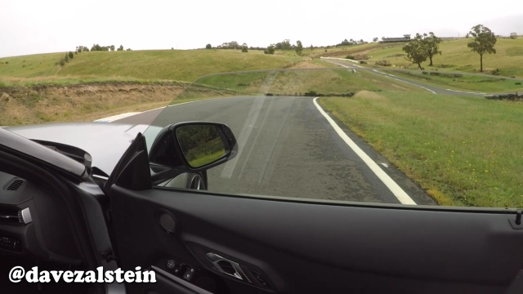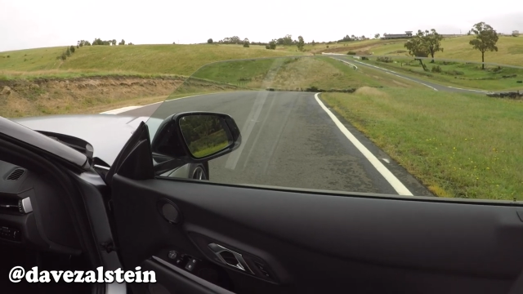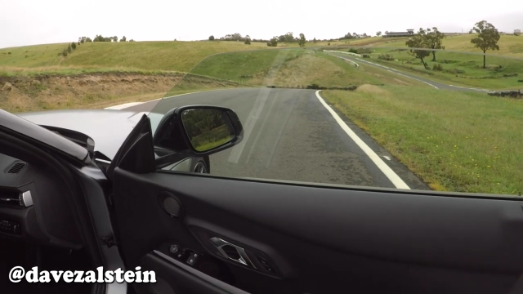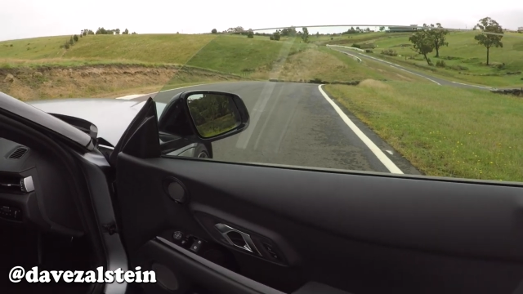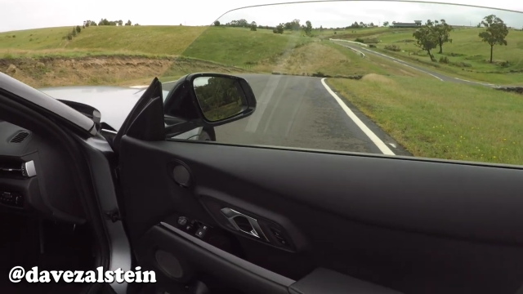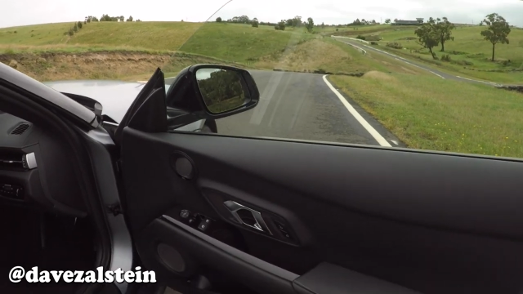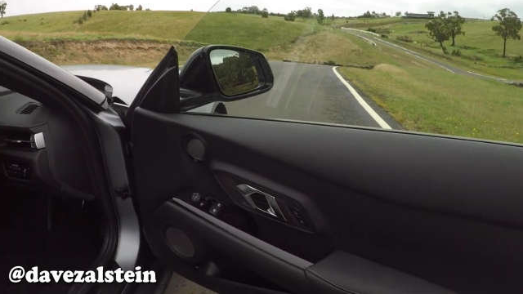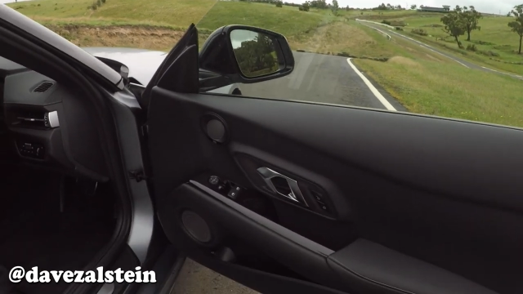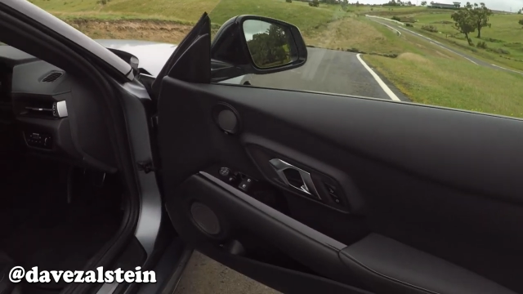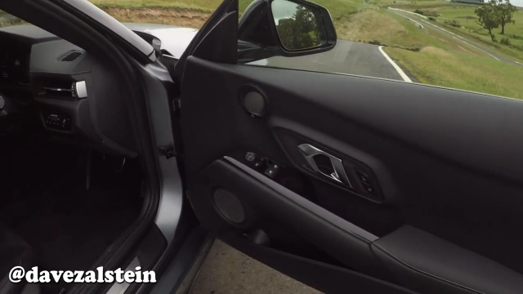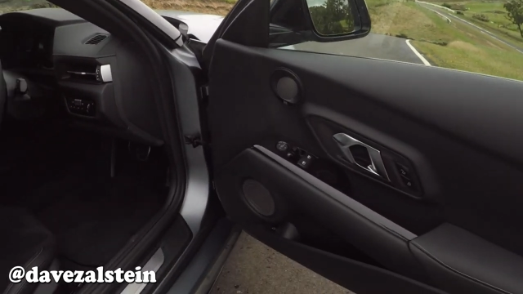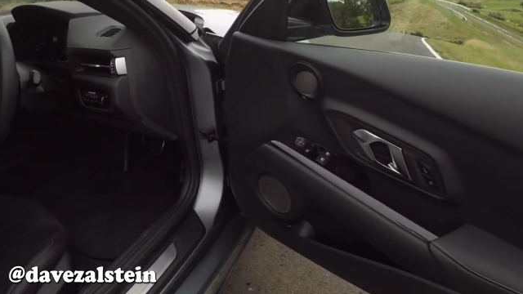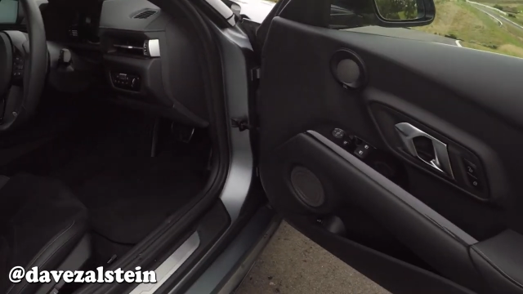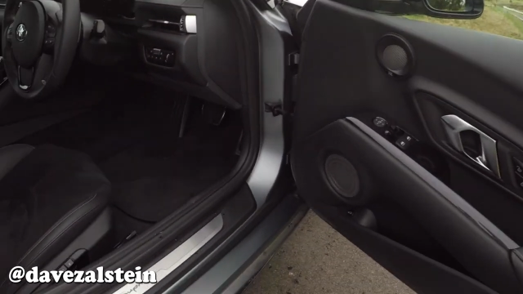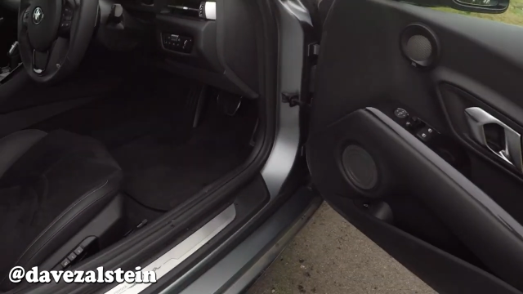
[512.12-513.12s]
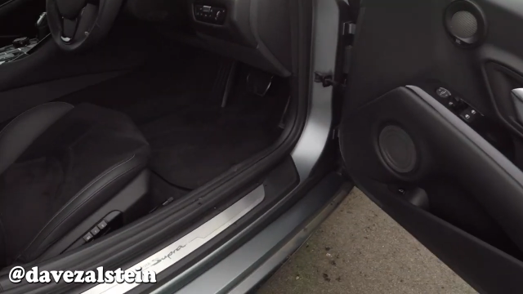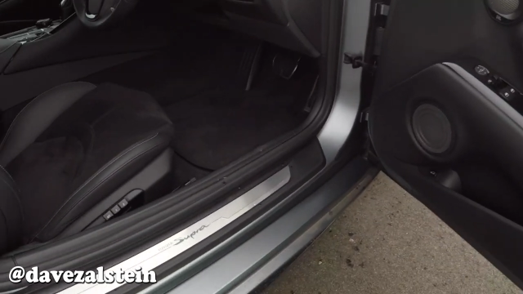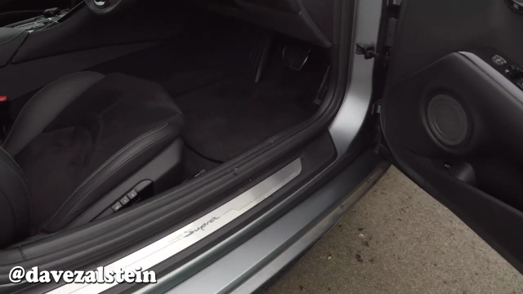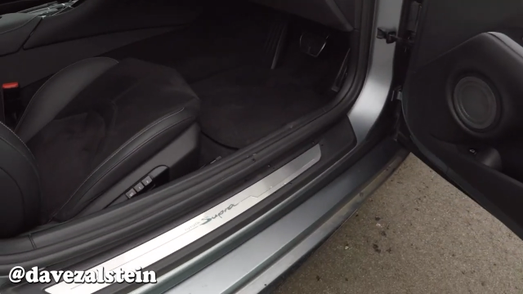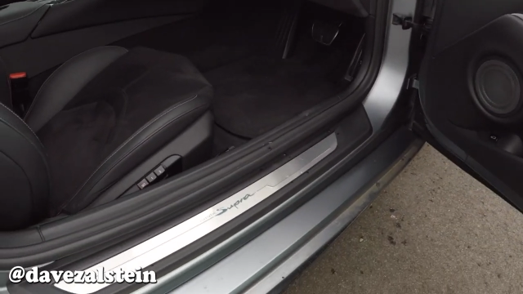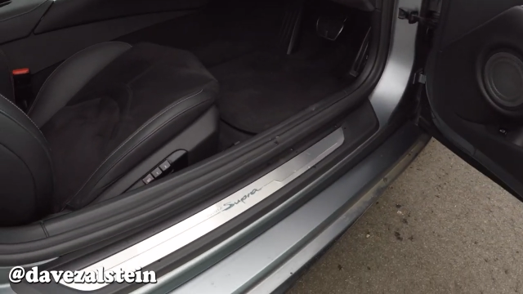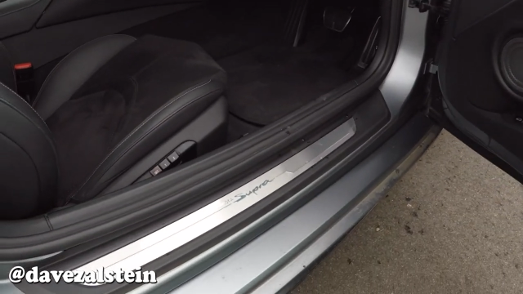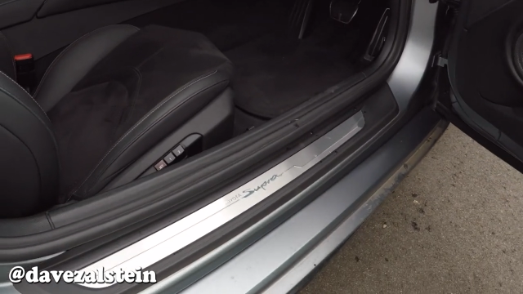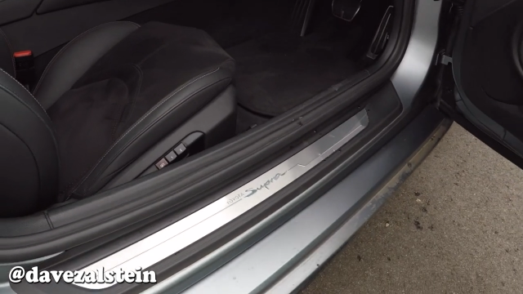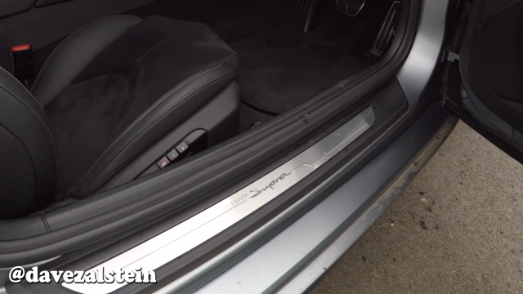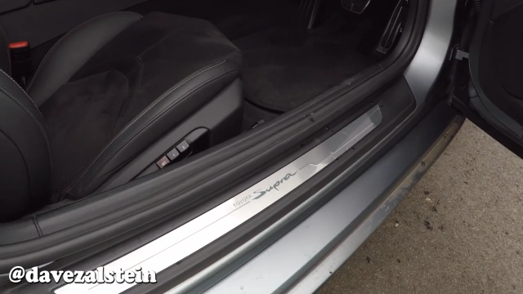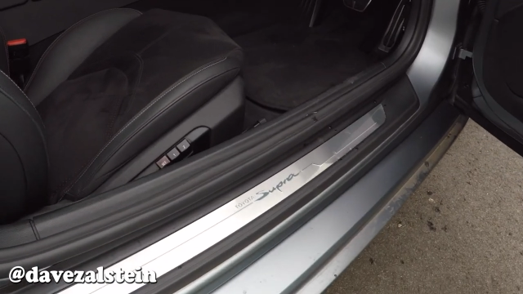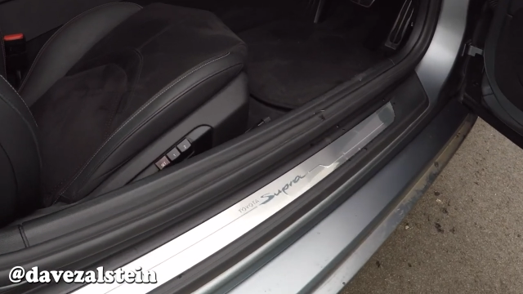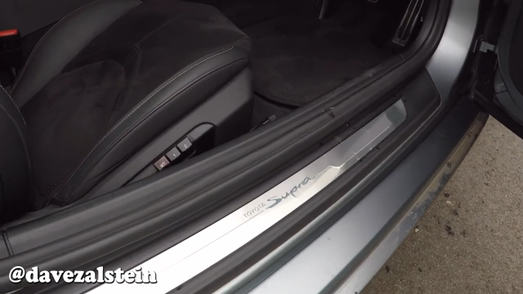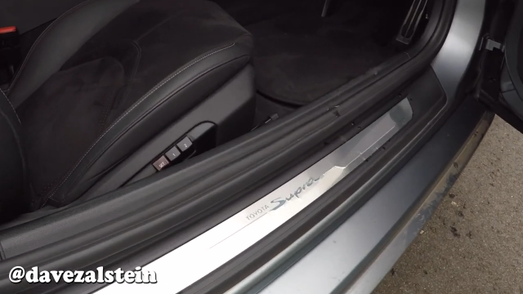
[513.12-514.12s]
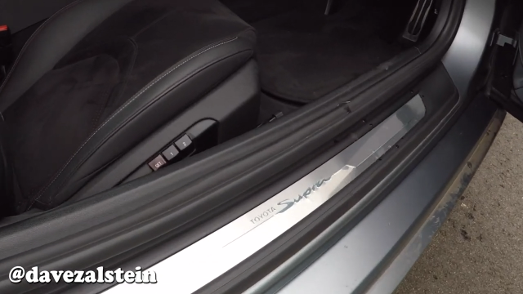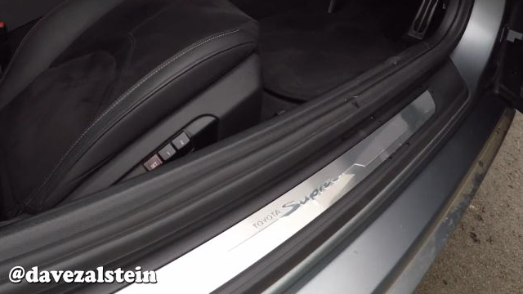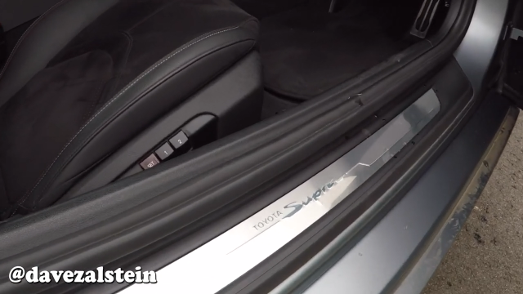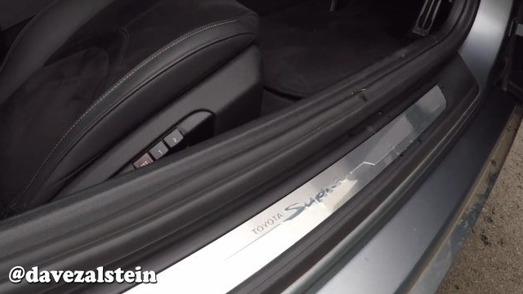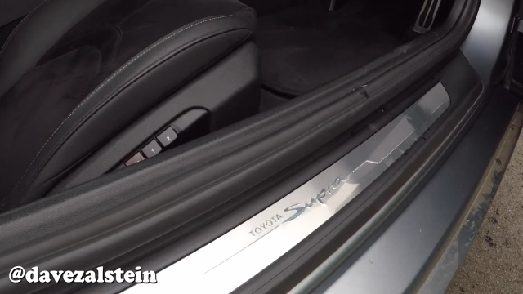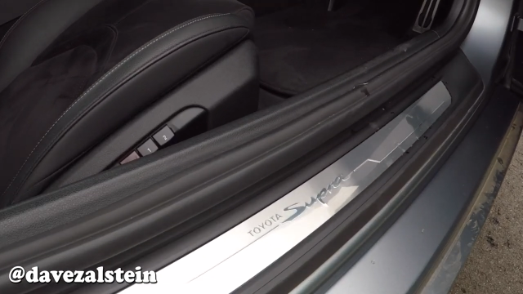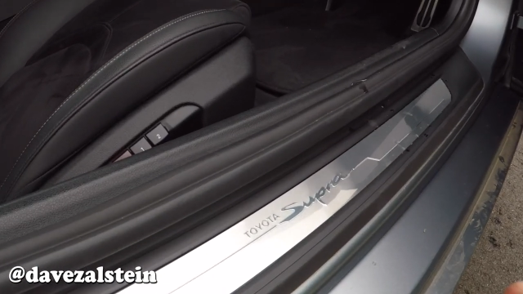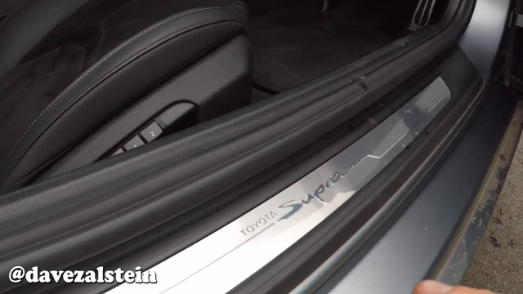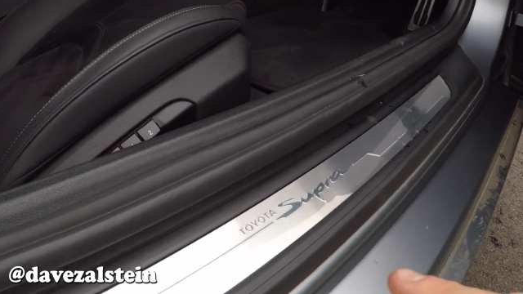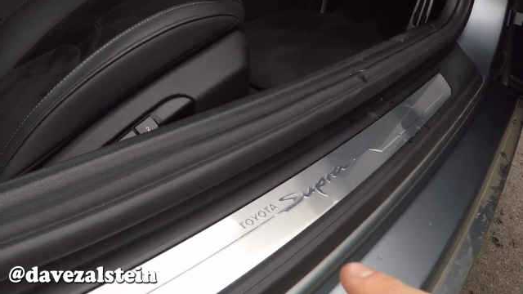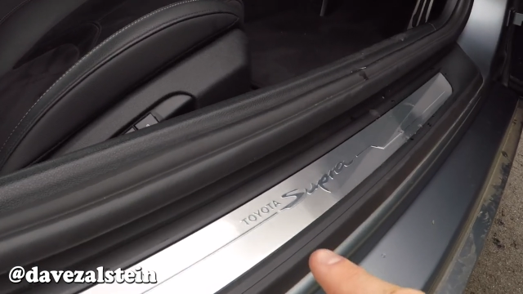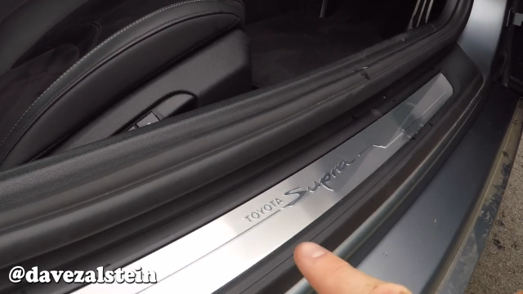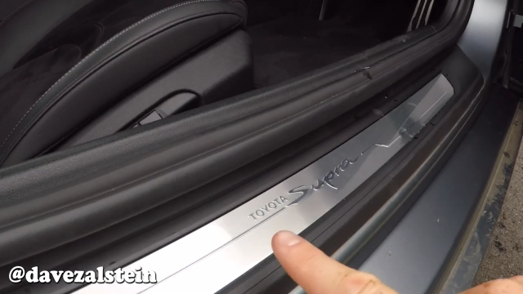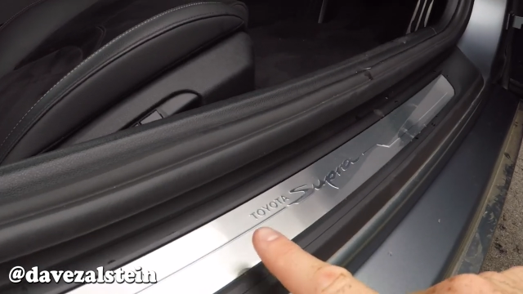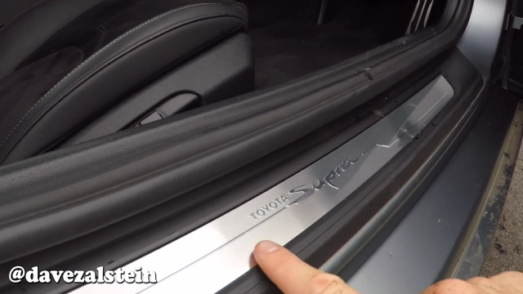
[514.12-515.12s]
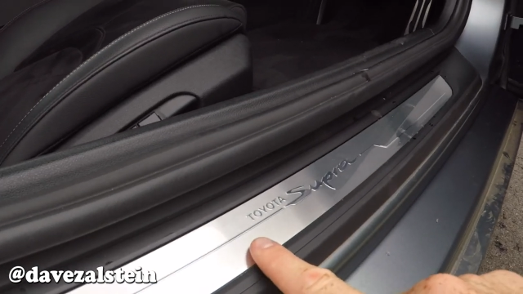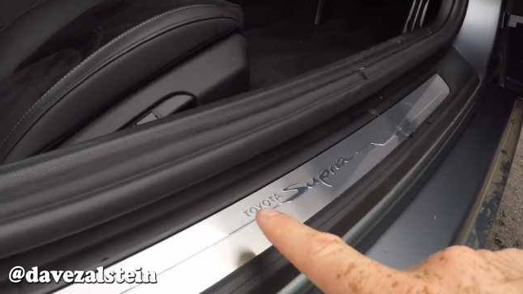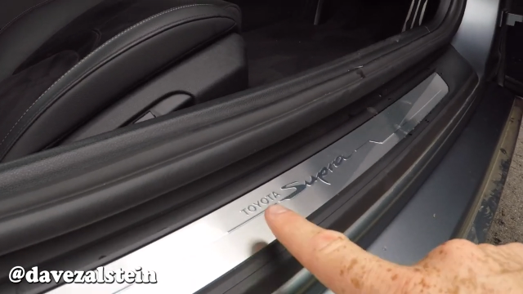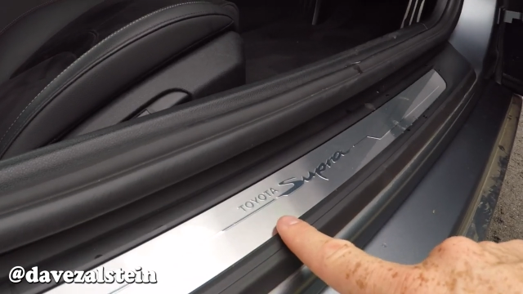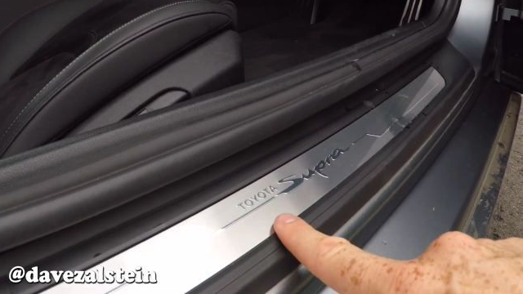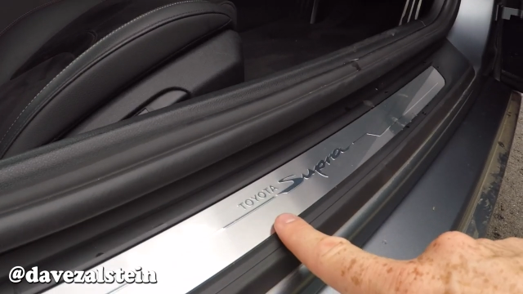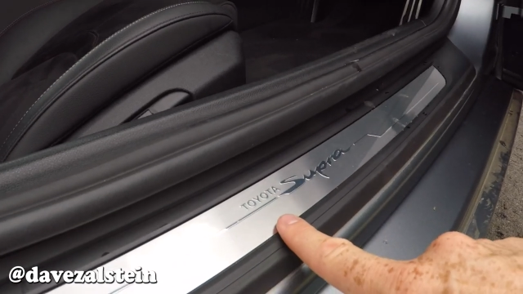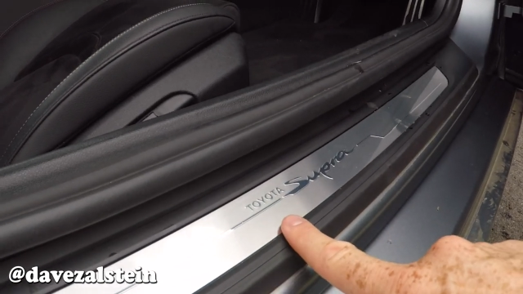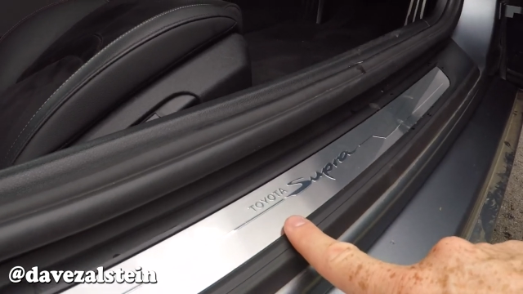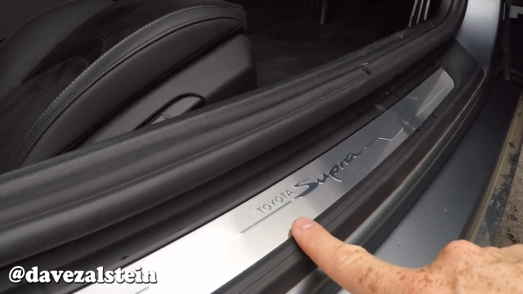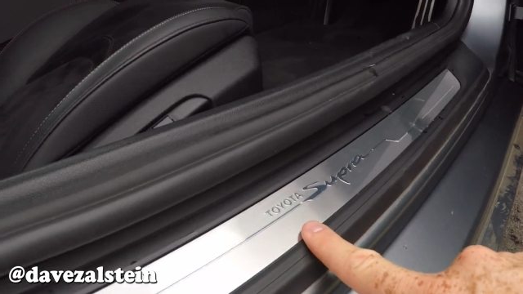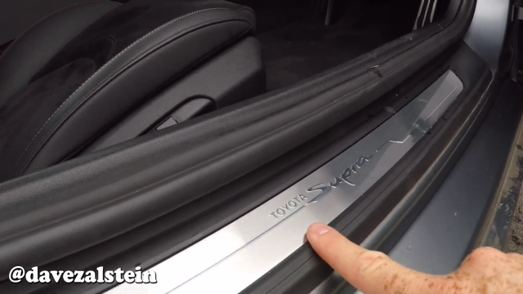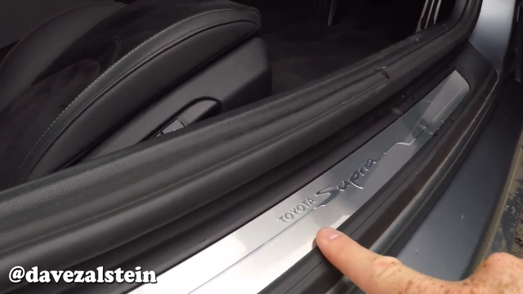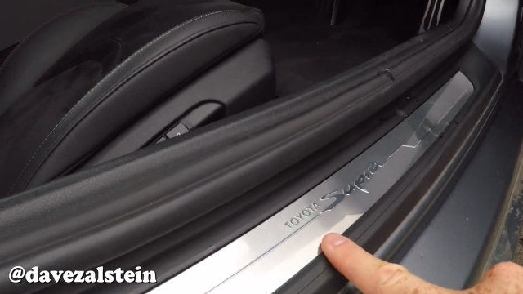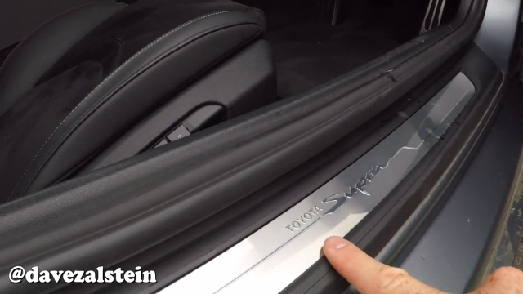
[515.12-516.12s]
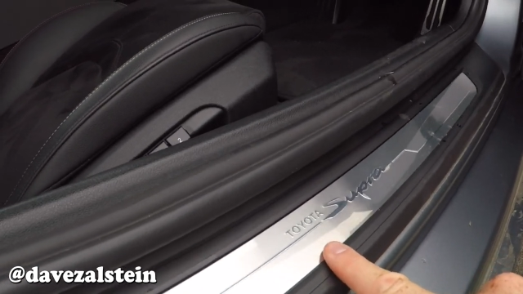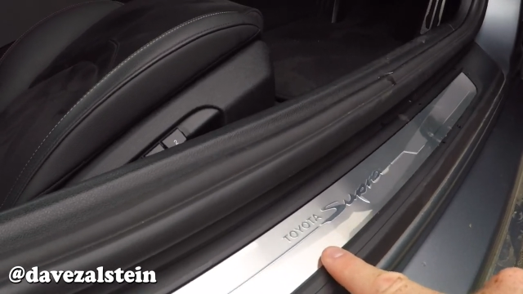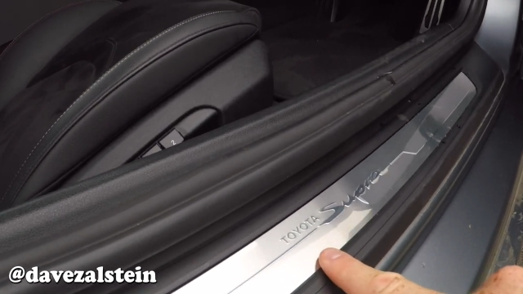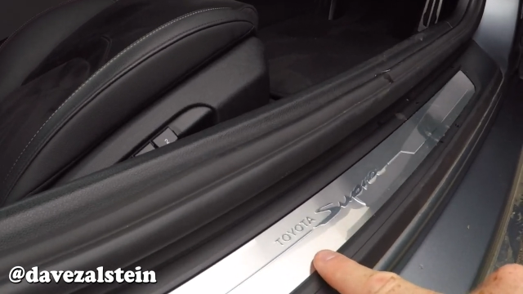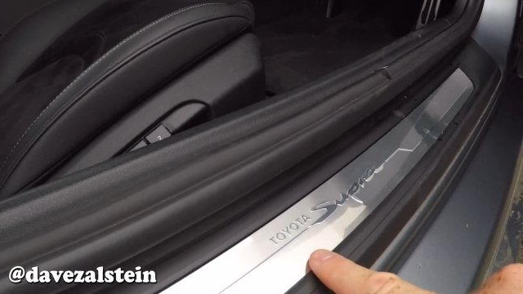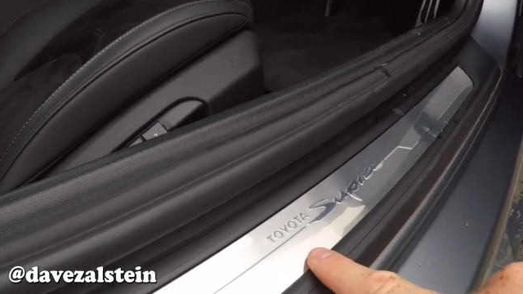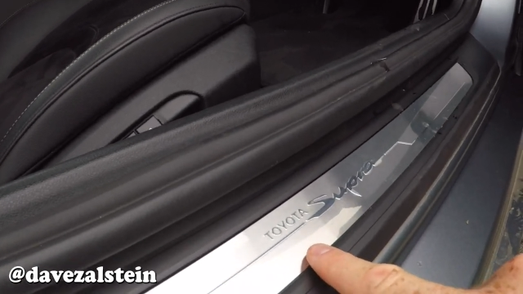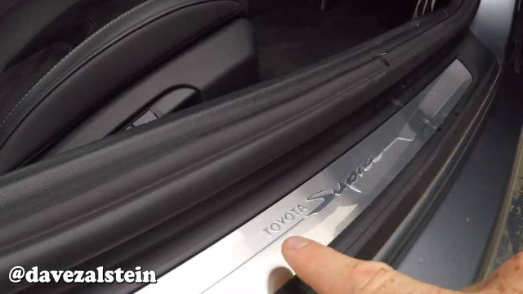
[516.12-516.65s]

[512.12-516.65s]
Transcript: [unreadable: no face in view]